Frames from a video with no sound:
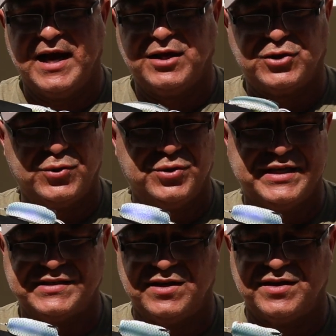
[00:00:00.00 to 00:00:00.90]
I threw
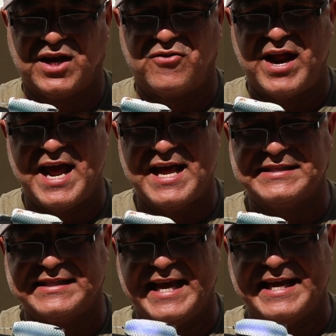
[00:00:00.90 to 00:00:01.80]
this on the
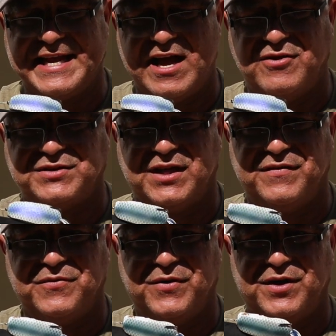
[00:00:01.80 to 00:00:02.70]
grass, laydowns
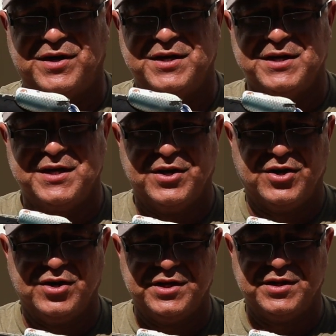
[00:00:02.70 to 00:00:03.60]
everywhere
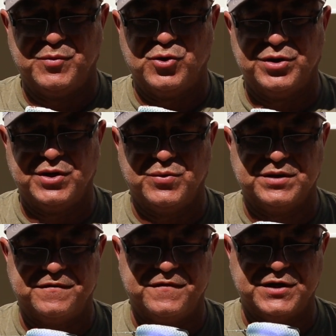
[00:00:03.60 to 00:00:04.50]
early in the morning
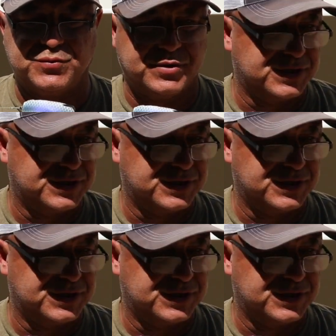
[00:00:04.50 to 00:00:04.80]
when the fish